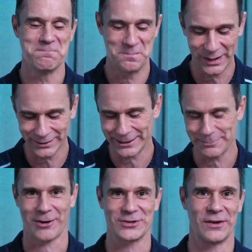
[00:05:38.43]
building
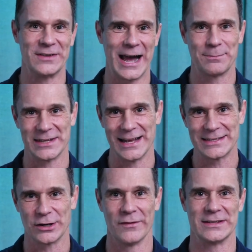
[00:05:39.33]
Microsoft apps and
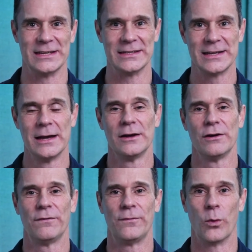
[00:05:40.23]
services
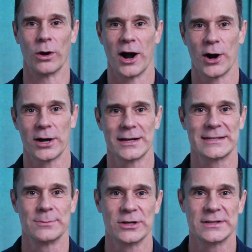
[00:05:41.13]
for our
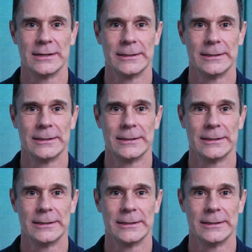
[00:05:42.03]
customers.